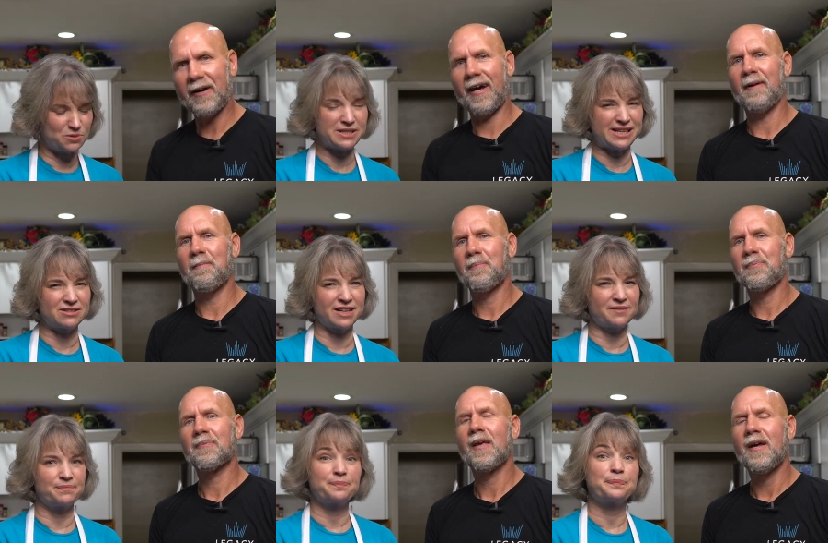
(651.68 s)
Speaker 1: okay. what it sounds
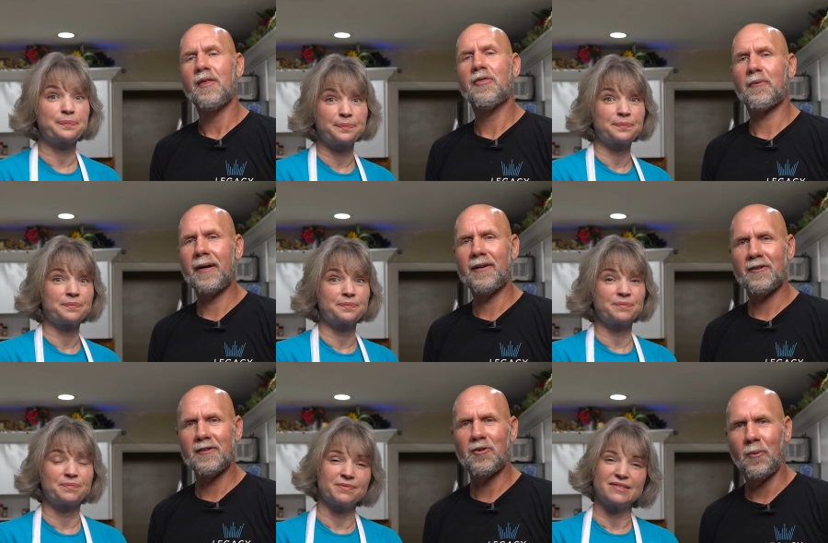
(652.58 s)
like.
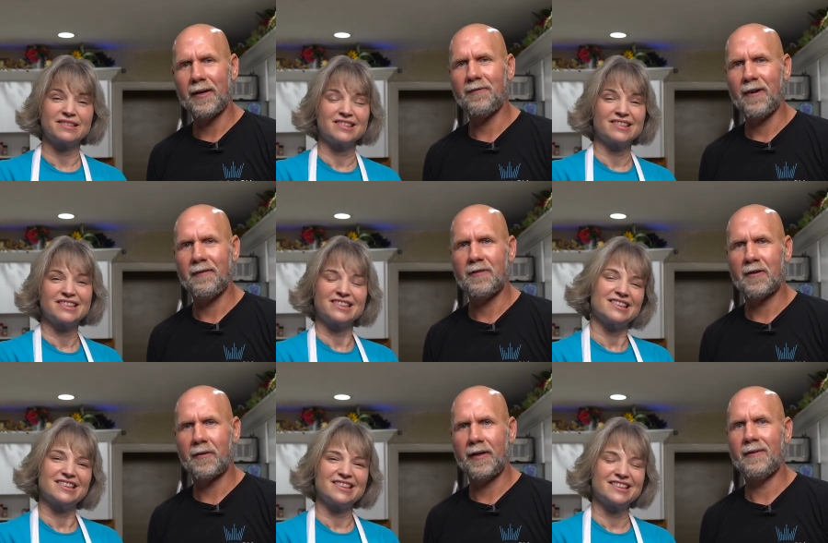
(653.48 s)
Speaker 2: 325
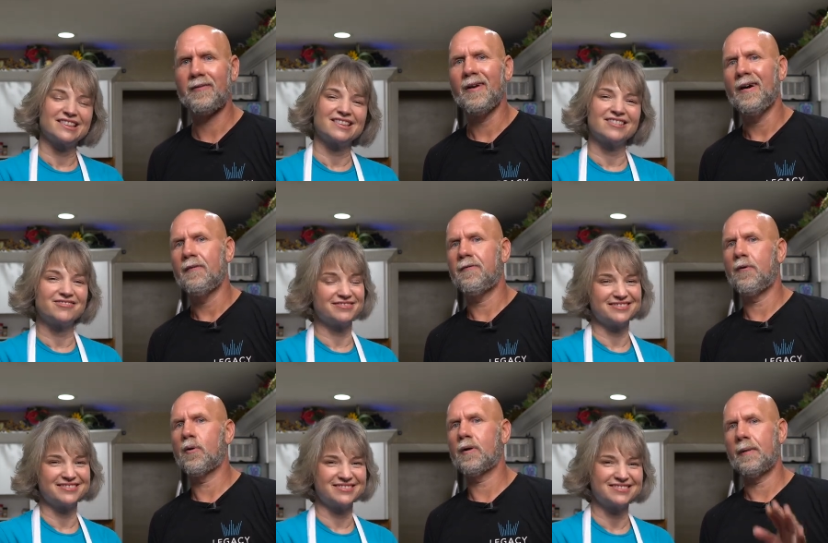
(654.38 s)
degrees
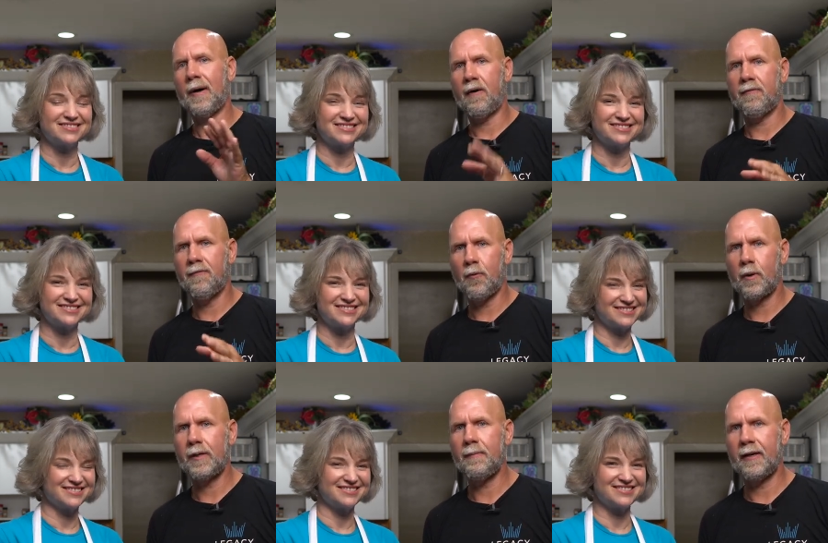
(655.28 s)
for about
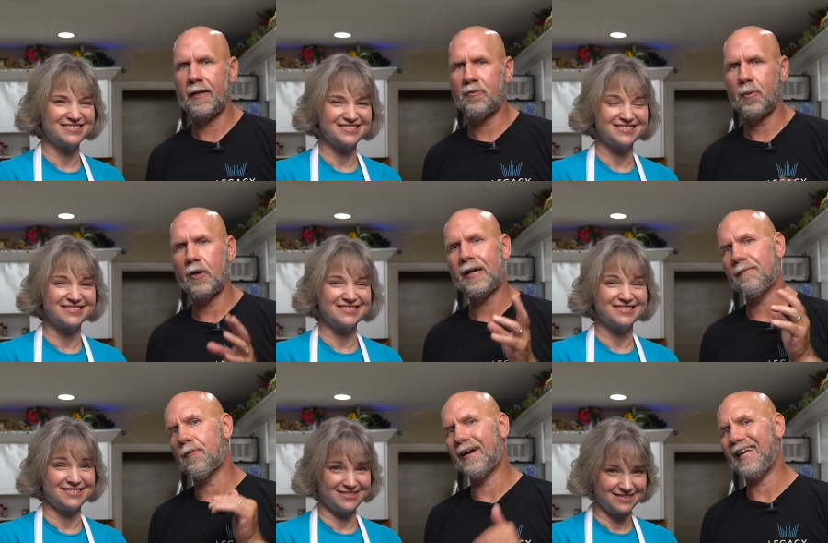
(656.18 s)
40 minutes. We're
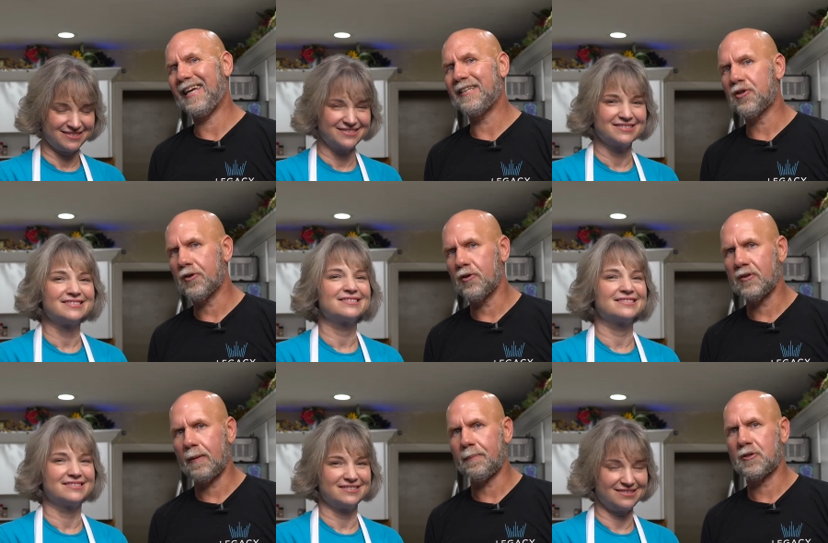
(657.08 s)
looking for an
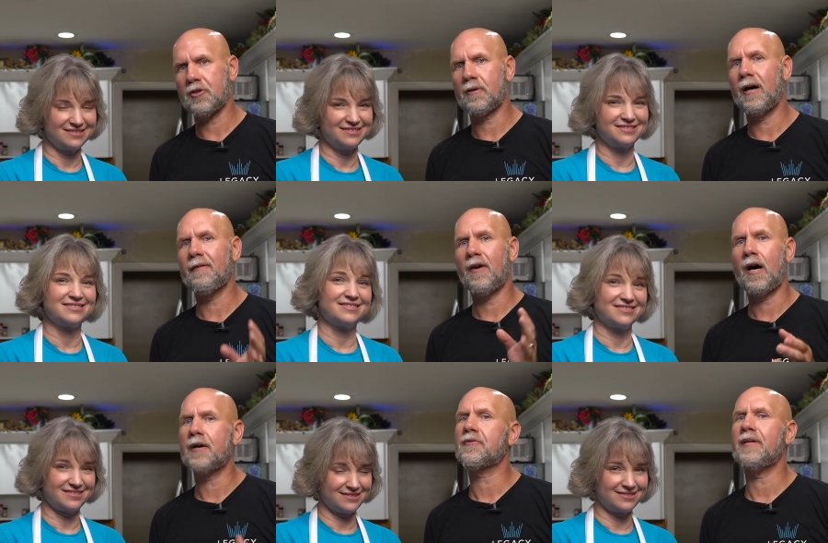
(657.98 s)
internal temperature of
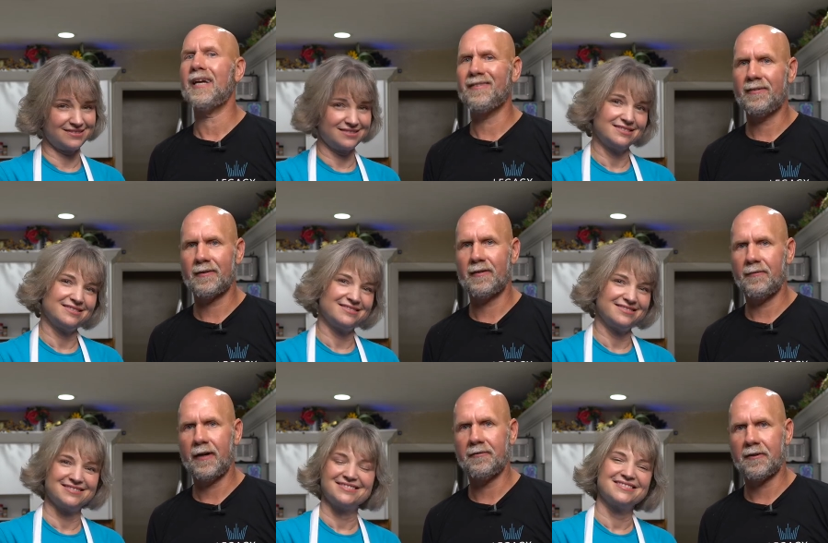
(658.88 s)
165